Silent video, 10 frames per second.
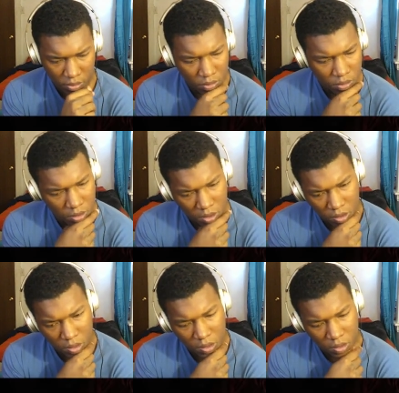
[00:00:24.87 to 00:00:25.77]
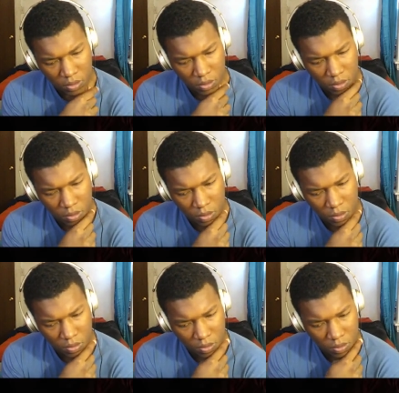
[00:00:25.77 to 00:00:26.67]

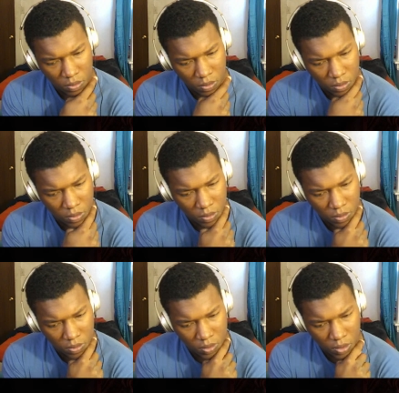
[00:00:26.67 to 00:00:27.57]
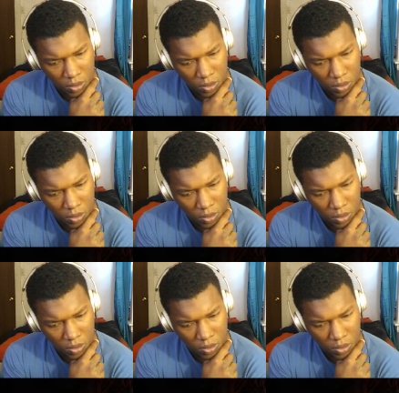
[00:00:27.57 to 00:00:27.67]
Nobody speaks.